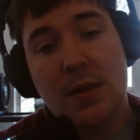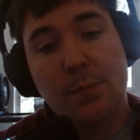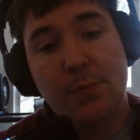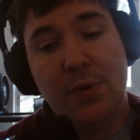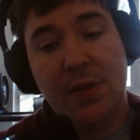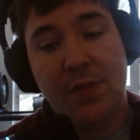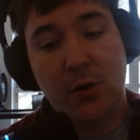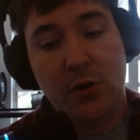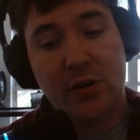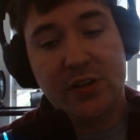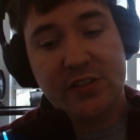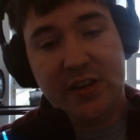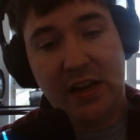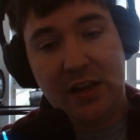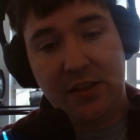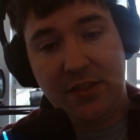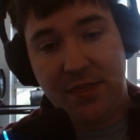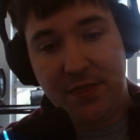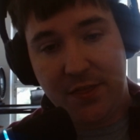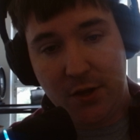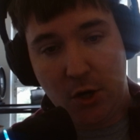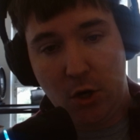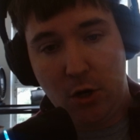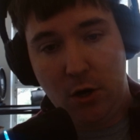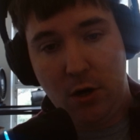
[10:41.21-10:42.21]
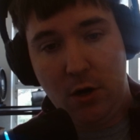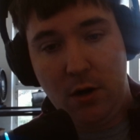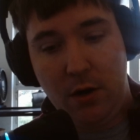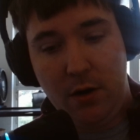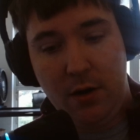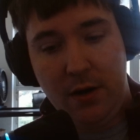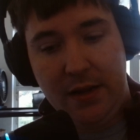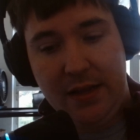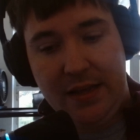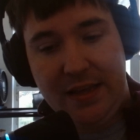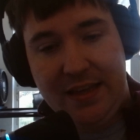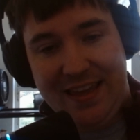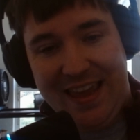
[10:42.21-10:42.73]
But there is a
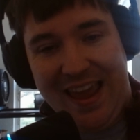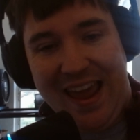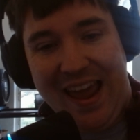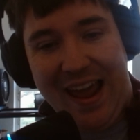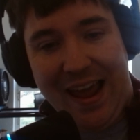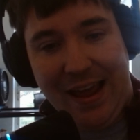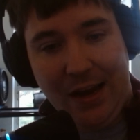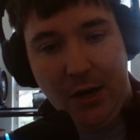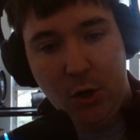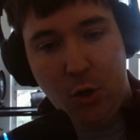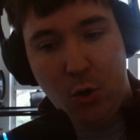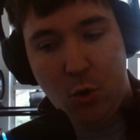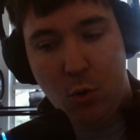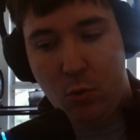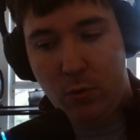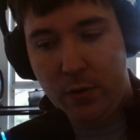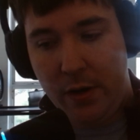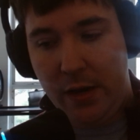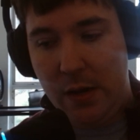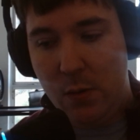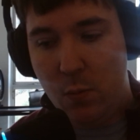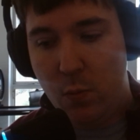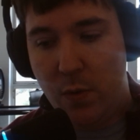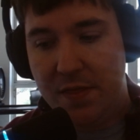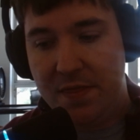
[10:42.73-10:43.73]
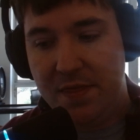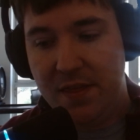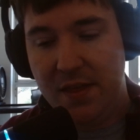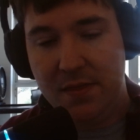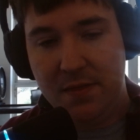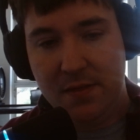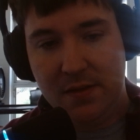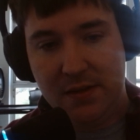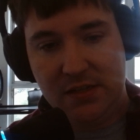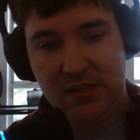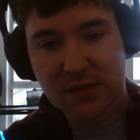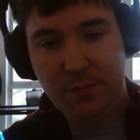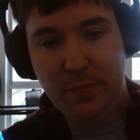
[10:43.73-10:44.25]
third category
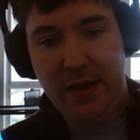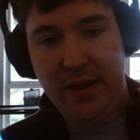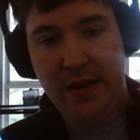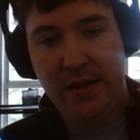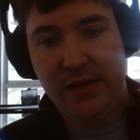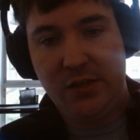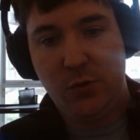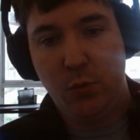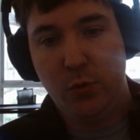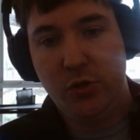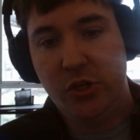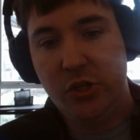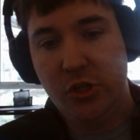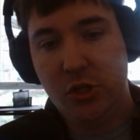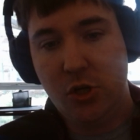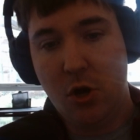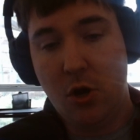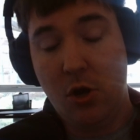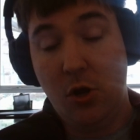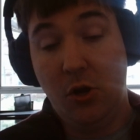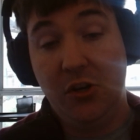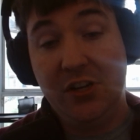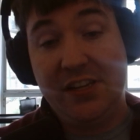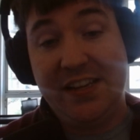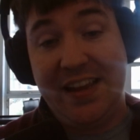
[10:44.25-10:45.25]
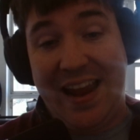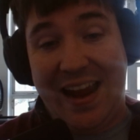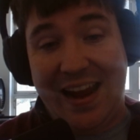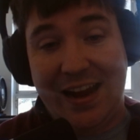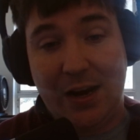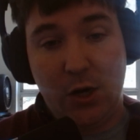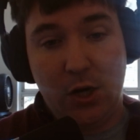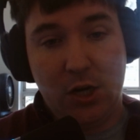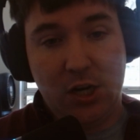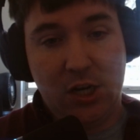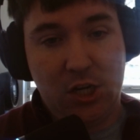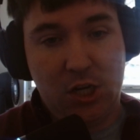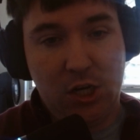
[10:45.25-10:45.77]
within this space, which is called
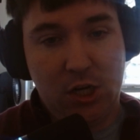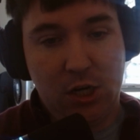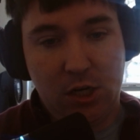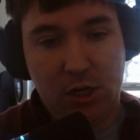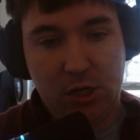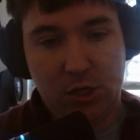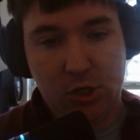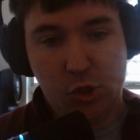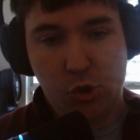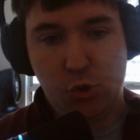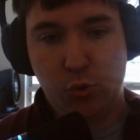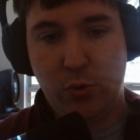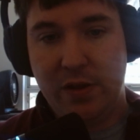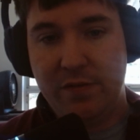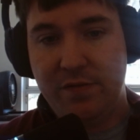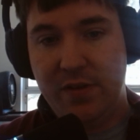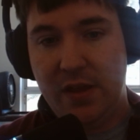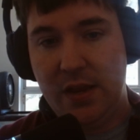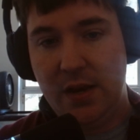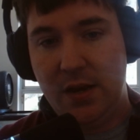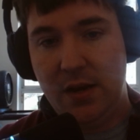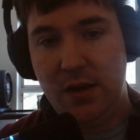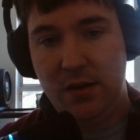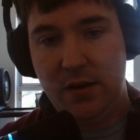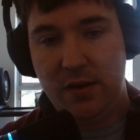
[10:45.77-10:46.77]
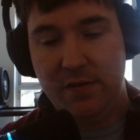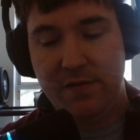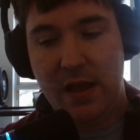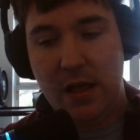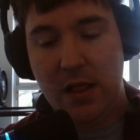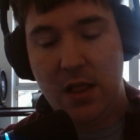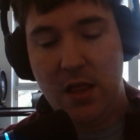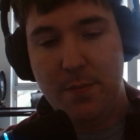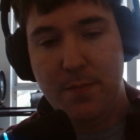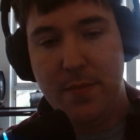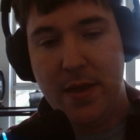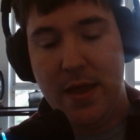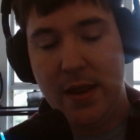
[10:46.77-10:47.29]
character-driven
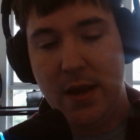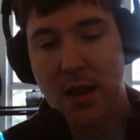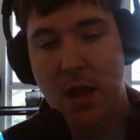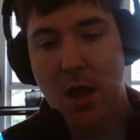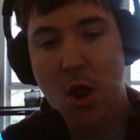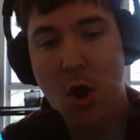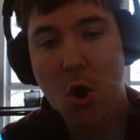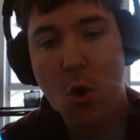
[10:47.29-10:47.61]
development,